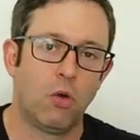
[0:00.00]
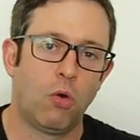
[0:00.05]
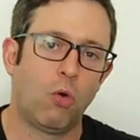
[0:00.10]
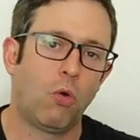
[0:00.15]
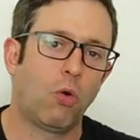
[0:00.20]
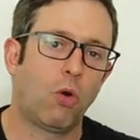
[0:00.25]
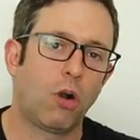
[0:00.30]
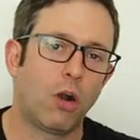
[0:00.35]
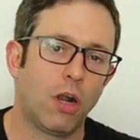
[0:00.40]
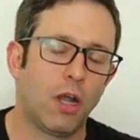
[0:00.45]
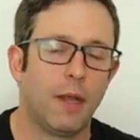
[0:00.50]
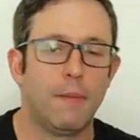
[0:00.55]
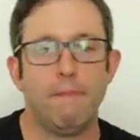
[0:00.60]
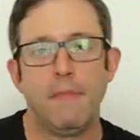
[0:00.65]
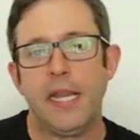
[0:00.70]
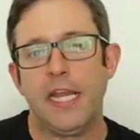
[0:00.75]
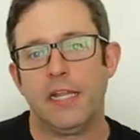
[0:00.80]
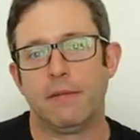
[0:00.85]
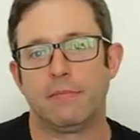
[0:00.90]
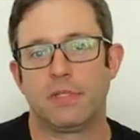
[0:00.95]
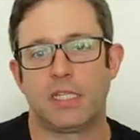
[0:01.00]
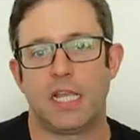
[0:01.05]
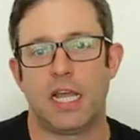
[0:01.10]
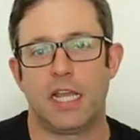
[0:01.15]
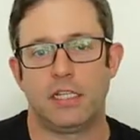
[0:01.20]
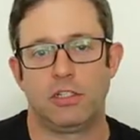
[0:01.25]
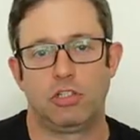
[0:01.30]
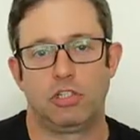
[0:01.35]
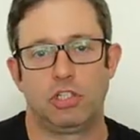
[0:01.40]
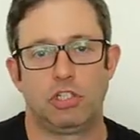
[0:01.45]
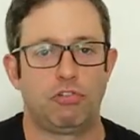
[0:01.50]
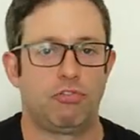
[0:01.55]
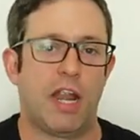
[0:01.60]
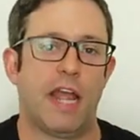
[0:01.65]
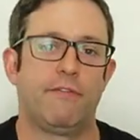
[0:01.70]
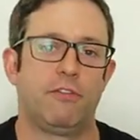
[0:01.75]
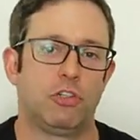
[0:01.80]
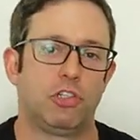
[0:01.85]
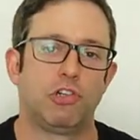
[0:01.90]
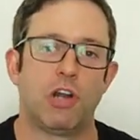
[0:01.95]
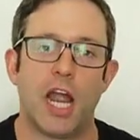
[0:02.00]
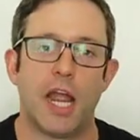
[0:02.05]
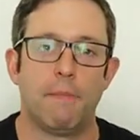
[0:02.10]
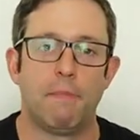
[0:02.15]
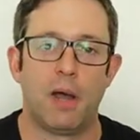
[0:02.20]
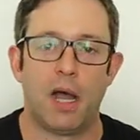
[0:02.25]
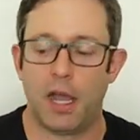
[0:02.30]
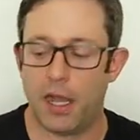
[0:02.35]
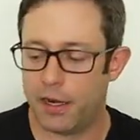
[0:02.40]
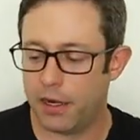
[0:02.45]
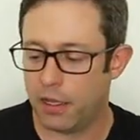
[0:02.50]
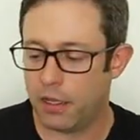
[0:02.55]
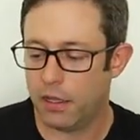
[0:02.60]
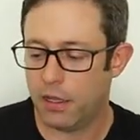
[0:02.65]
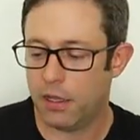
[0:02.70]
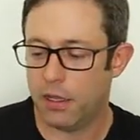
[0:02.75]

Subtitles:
or a medium-sized travel tripod.